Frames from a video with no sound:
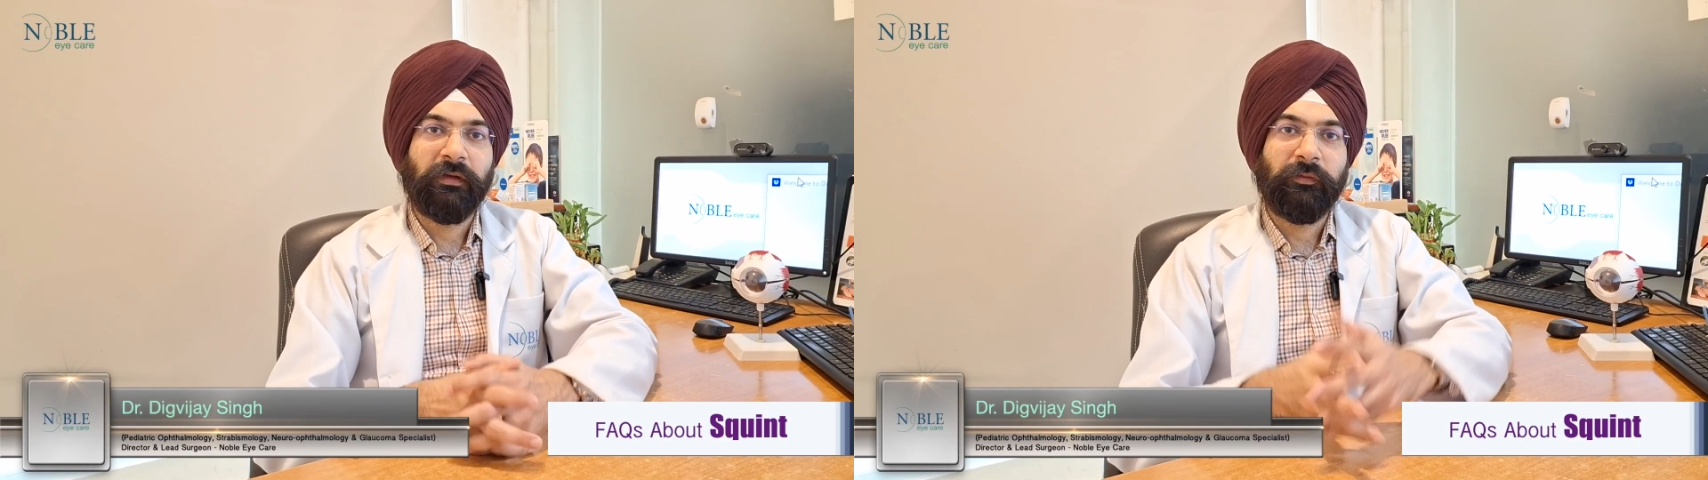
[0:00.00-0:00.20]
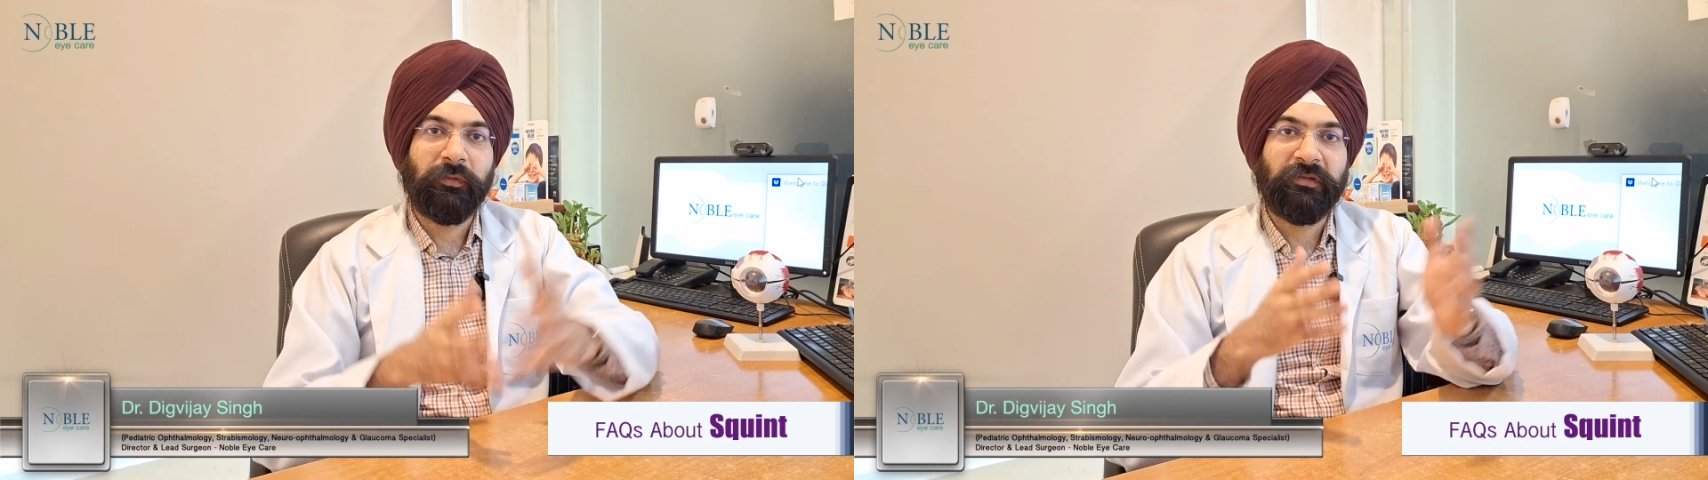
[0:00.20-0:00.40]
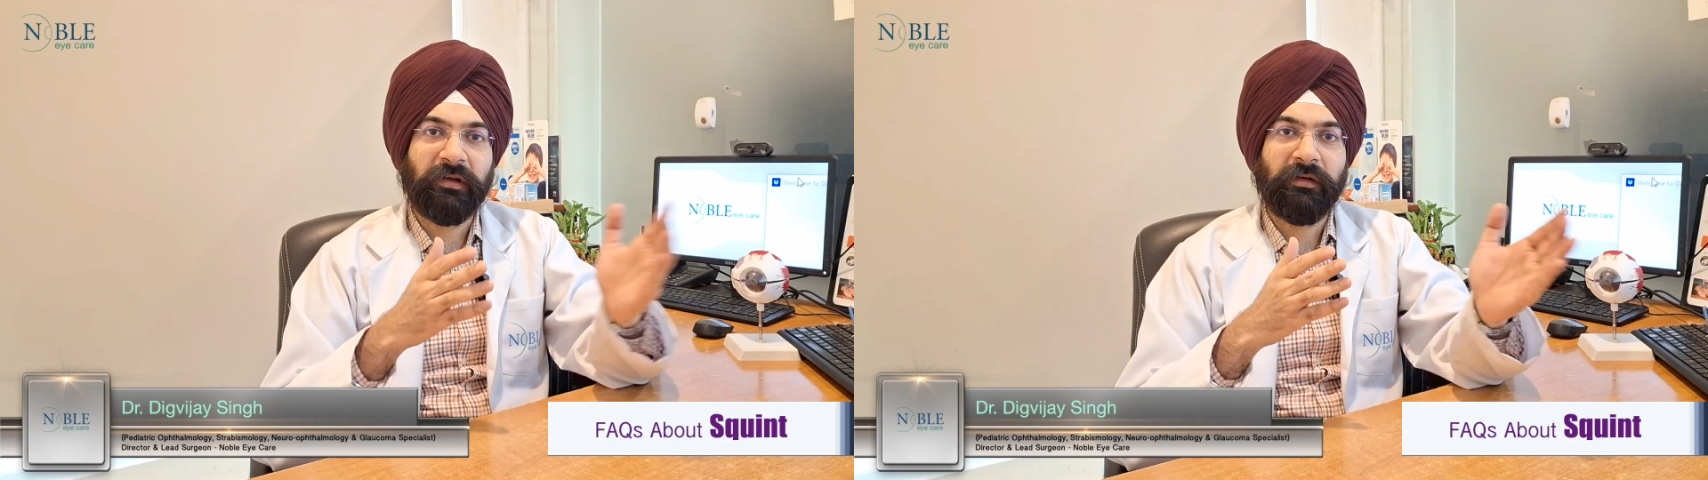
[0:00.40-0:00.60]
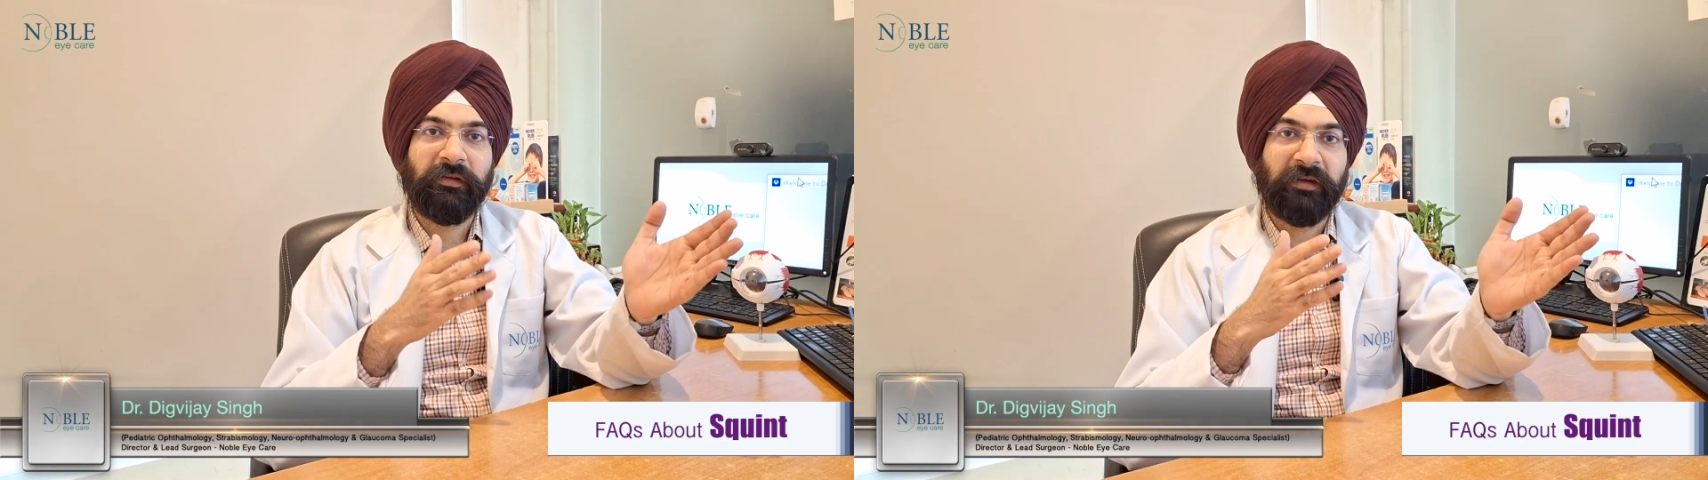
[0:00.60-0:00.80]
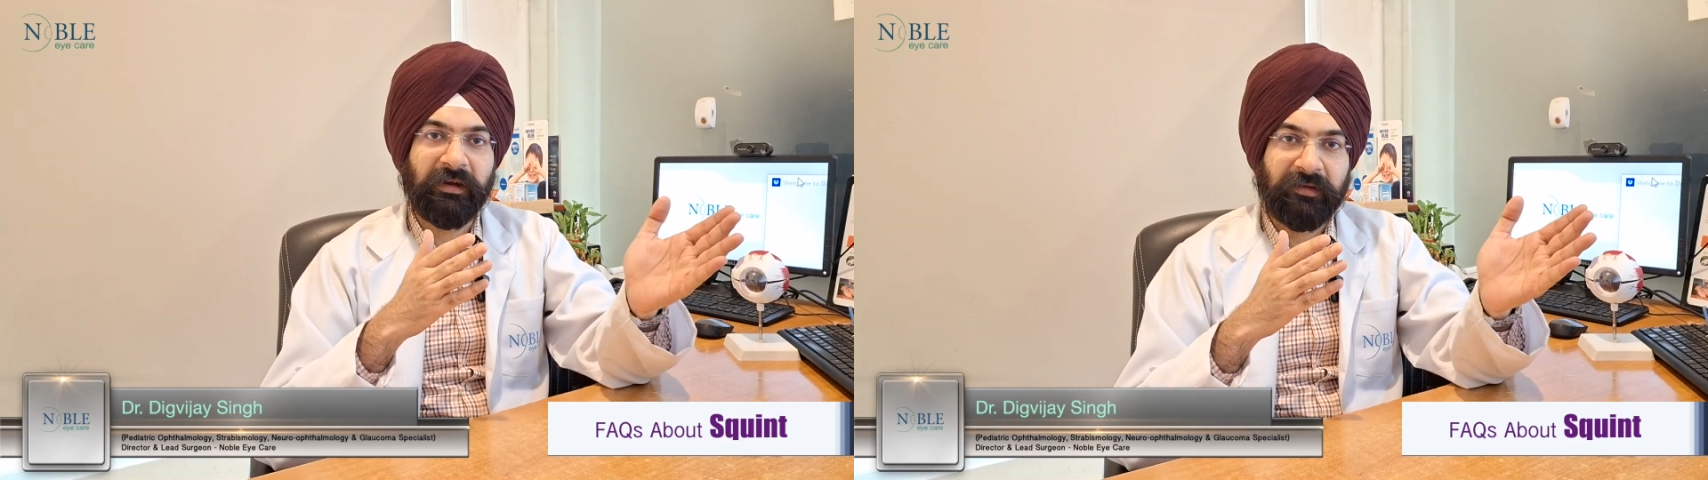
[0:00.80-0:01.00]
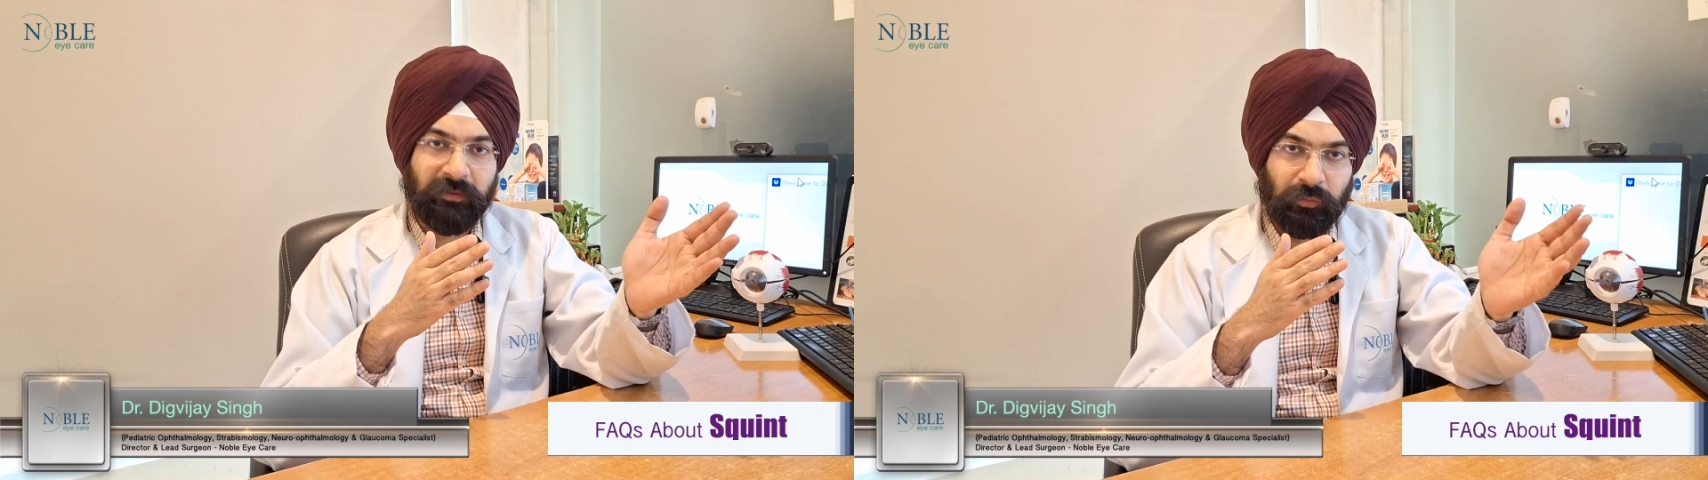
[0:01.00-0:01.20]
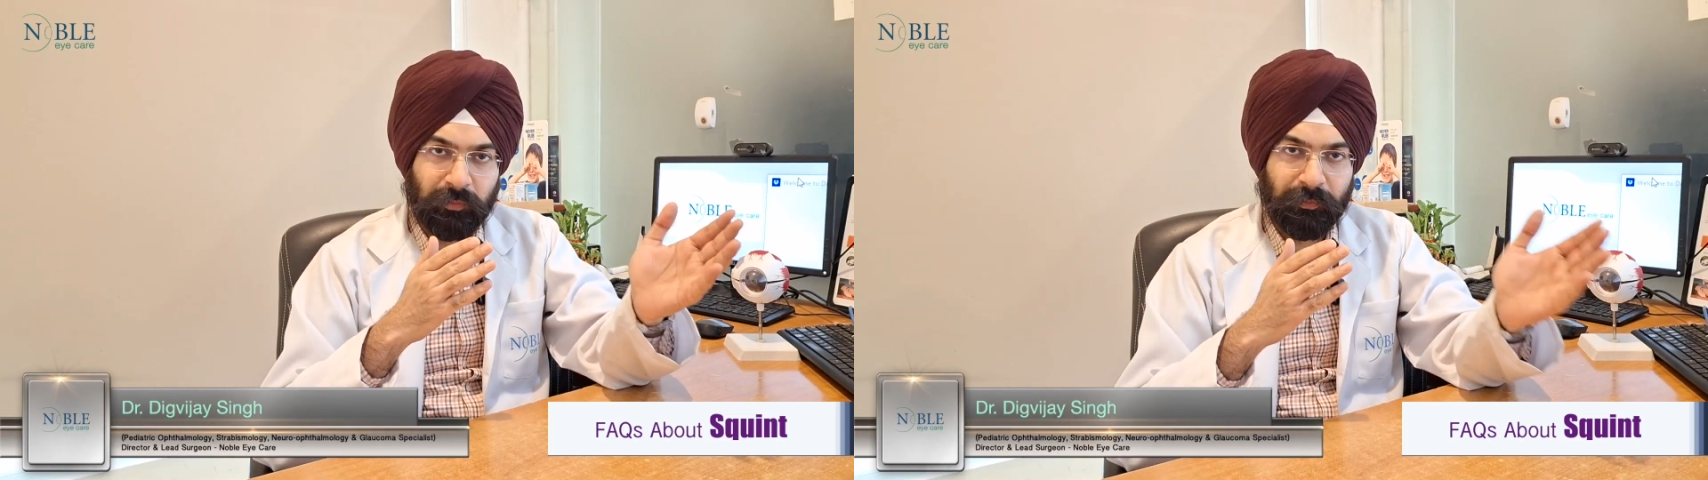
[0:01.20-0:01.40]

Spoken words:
which are related to